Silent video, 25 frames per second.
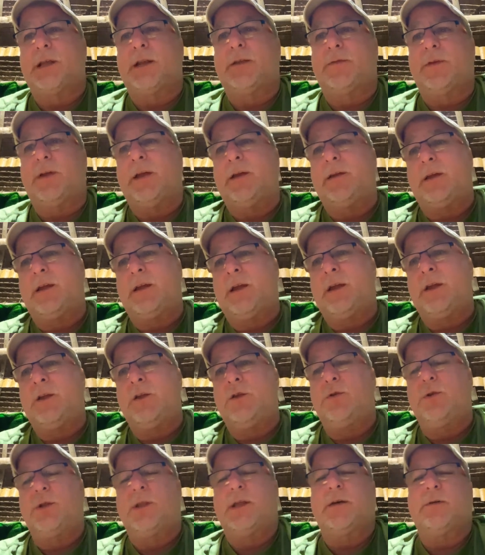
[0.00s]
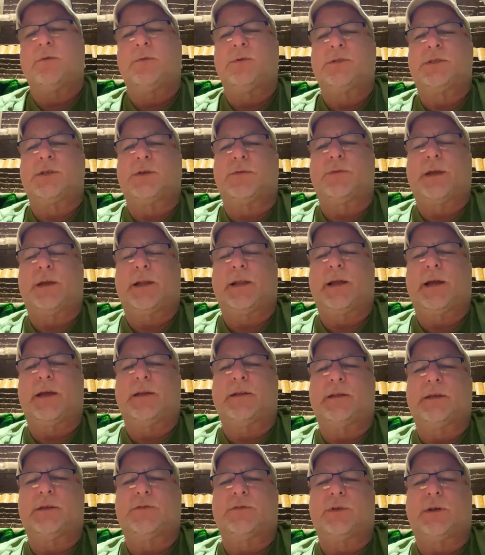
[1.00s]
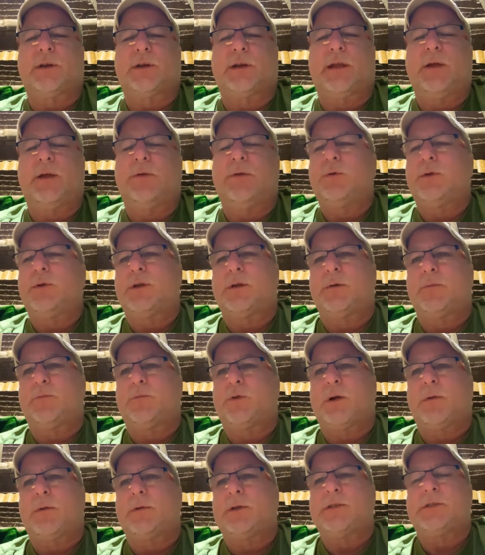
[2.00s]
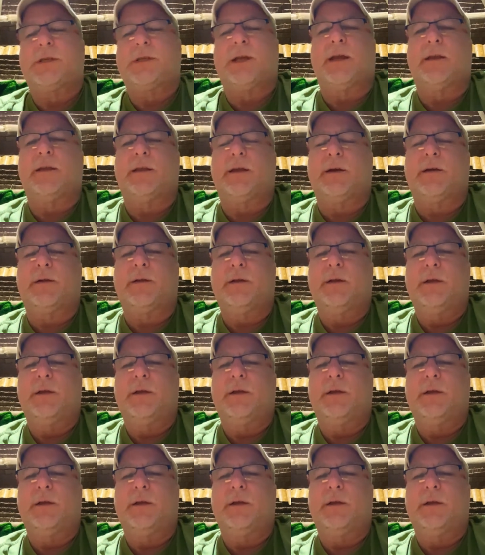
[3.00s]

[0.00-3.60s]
if he knew that was the red light district, he wouldn't have probably stayed there.